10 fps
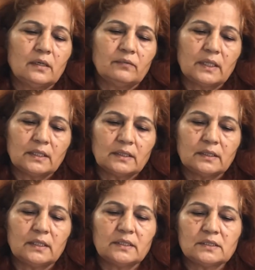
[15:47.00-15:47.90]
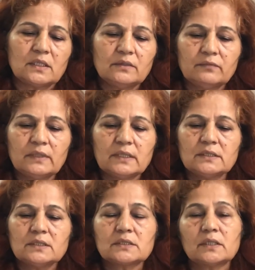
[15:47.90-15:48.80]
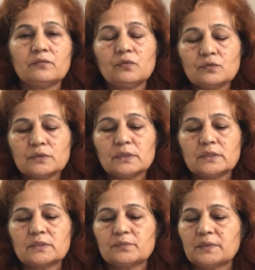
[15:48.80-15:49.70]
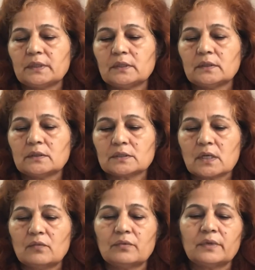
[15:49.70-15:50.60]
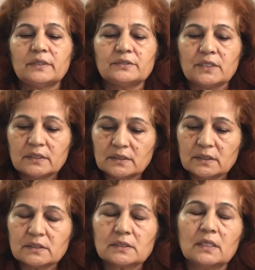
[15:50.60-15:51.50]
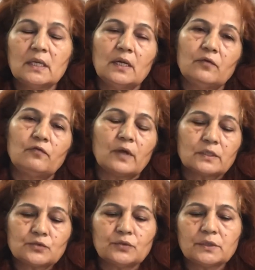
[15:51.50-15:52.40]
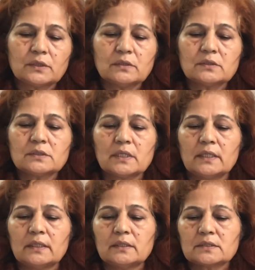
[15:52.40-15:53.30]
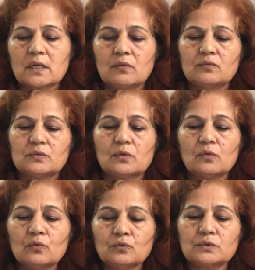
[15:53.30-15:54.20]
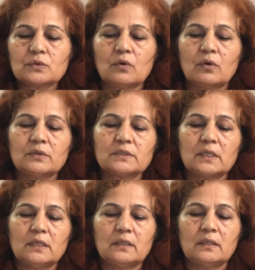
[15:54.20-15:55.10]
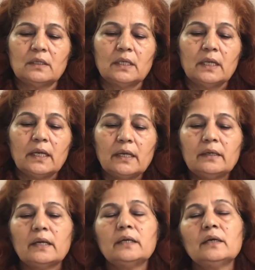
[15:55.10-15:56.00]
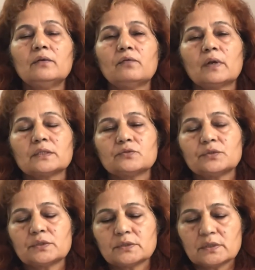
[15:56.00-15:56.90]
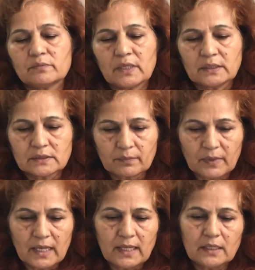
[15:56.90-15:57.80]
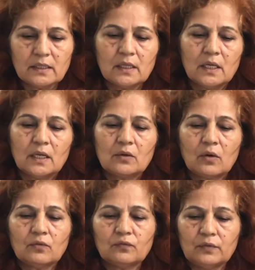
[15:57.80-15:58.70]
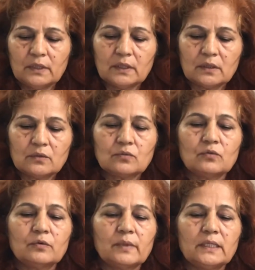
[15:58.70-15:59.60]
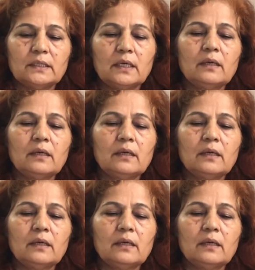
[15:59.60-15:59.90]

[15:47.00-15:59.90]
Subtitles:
What are the disadvantages? Confusion interpreting discount rate changes. Fluctuations in discount loans cause unintended fluctuations in money supply, not fully controlled by the